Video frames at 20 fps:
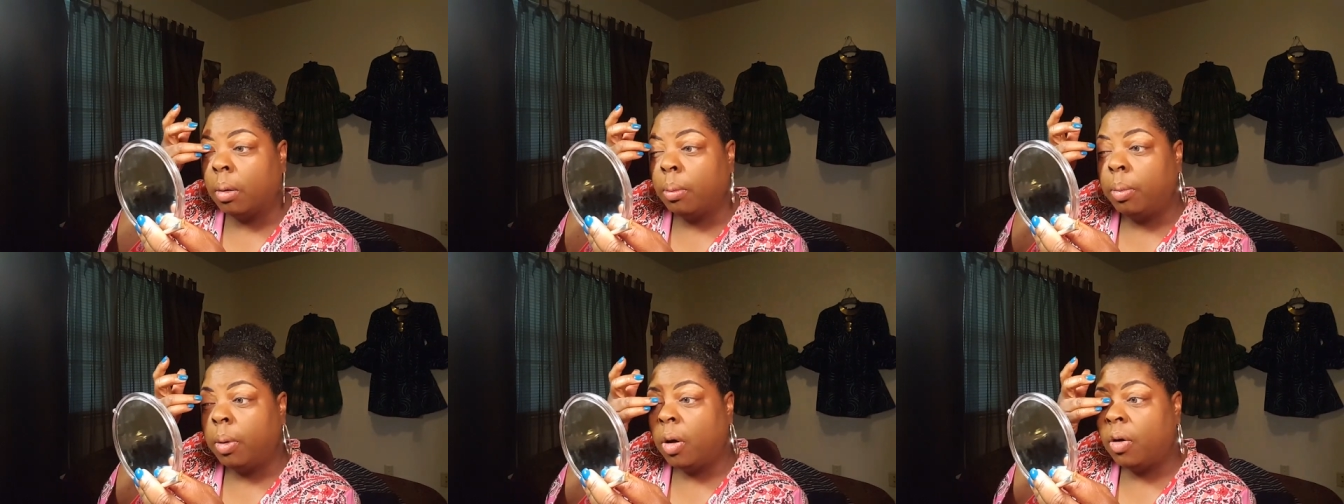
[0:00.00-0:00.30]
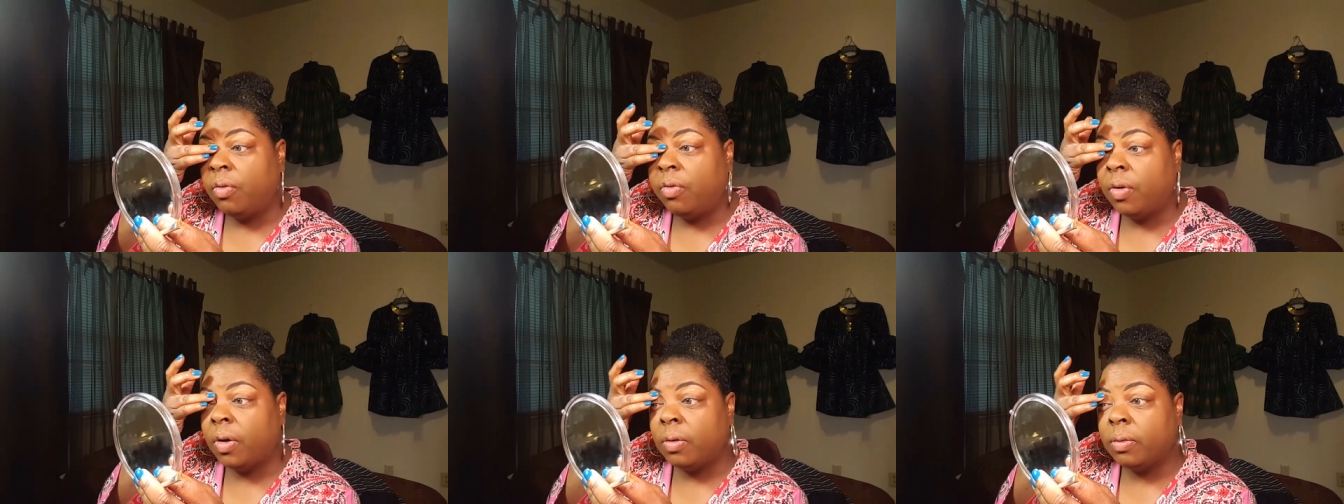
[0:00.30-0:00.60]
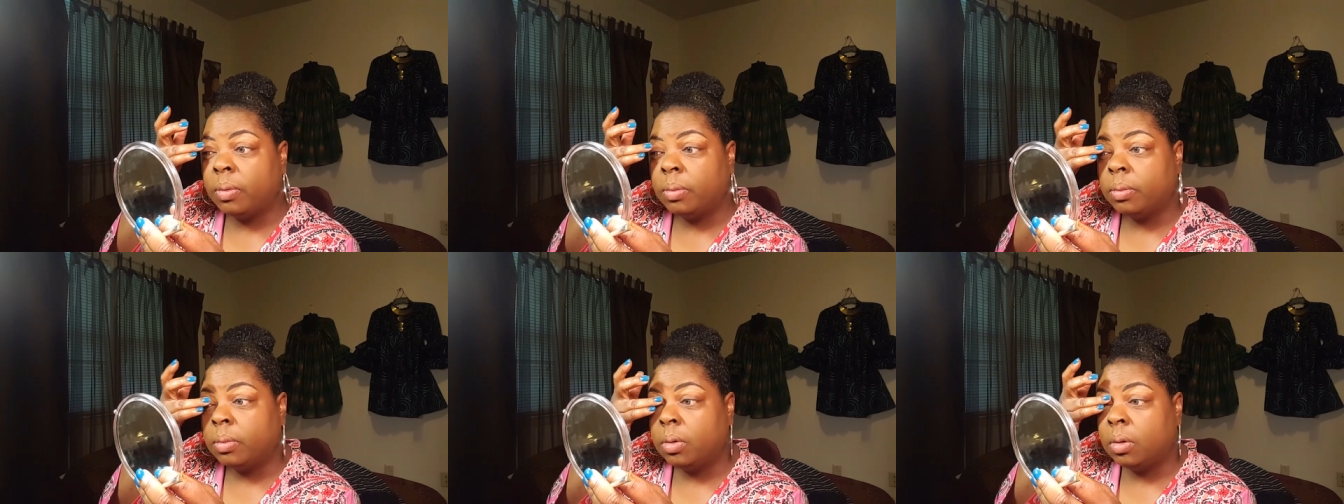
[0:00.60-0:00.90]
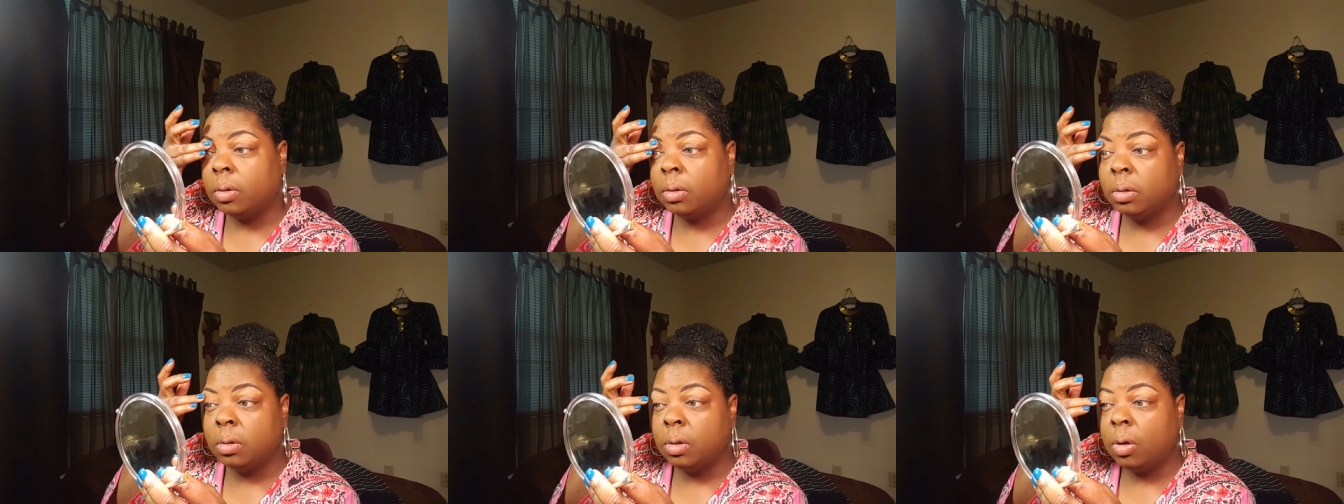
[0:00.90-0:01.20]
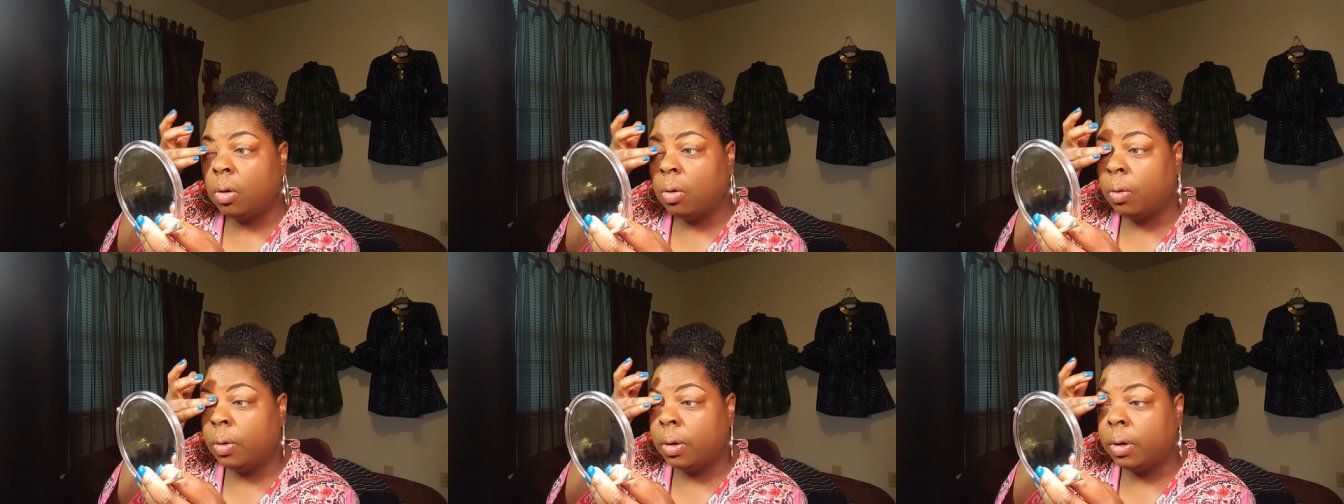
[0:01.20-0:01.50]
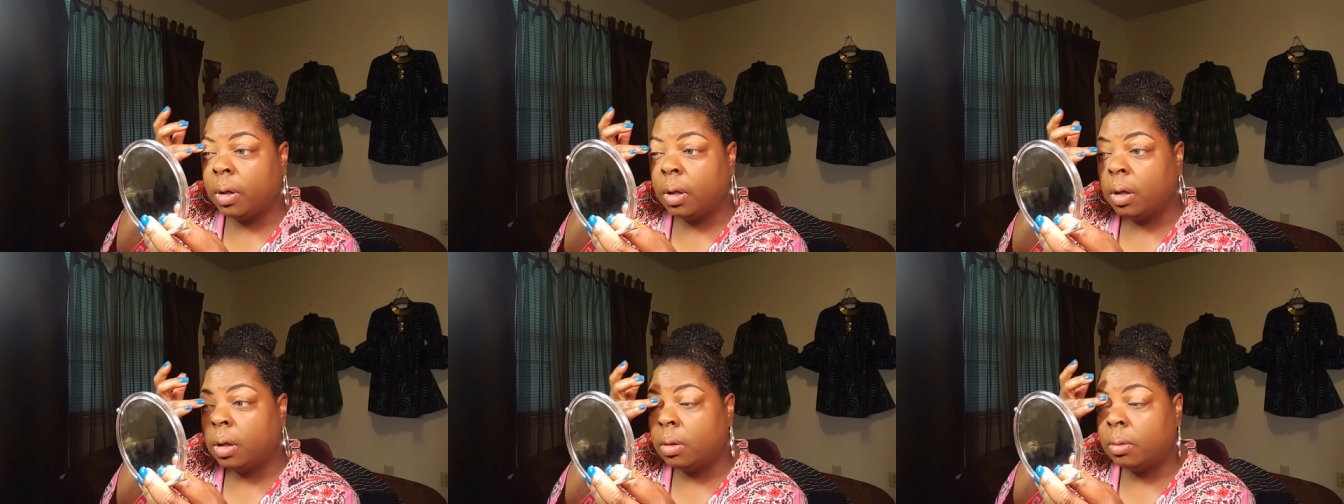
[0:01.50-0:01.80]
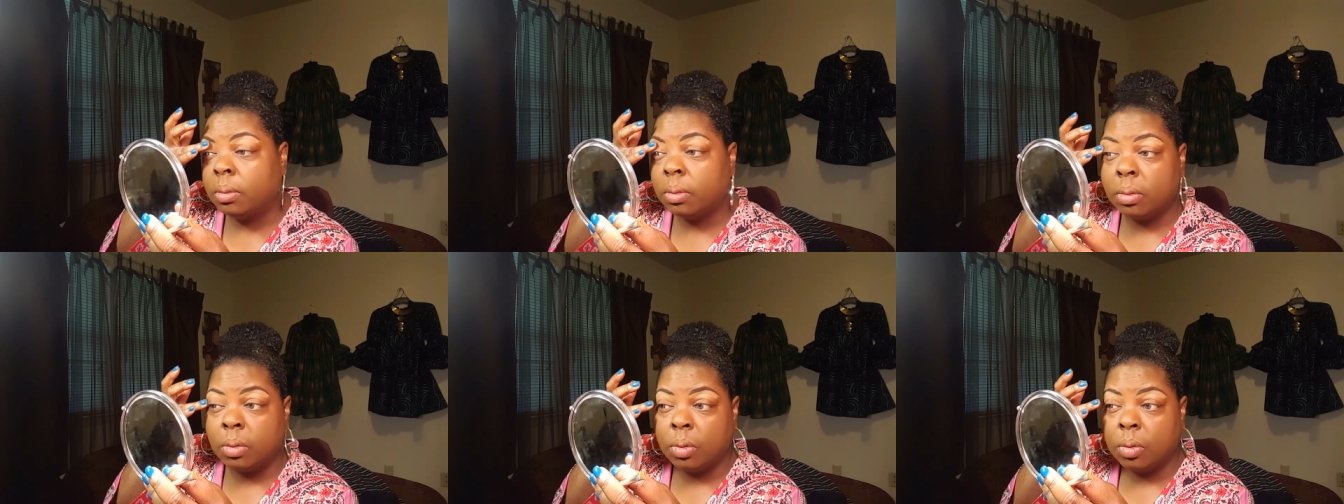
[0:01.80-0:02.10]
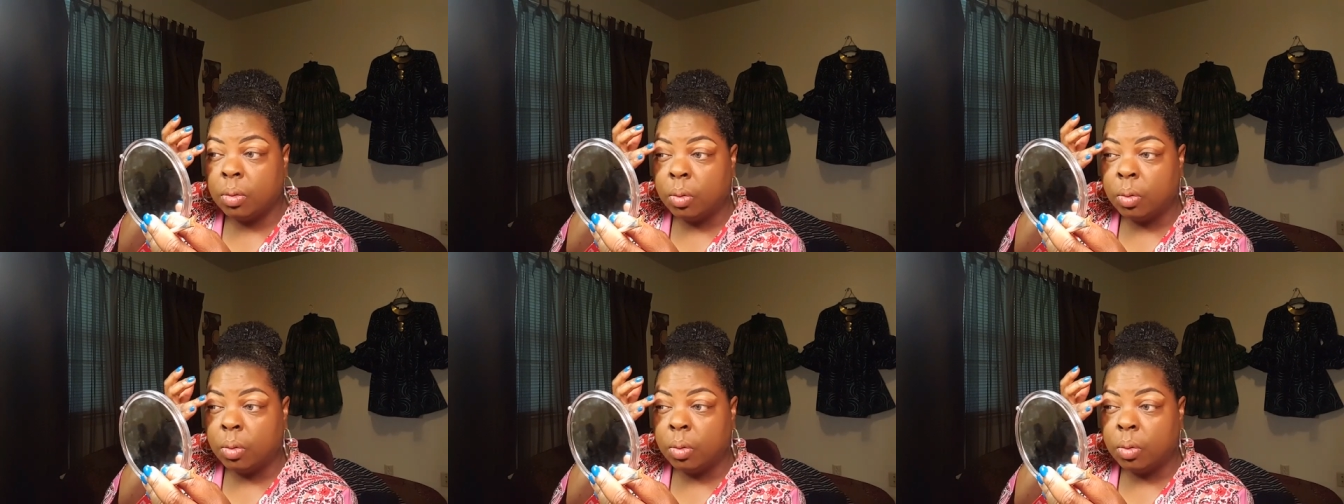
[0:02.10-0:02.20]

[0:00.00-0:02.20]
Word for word: Or both of them going up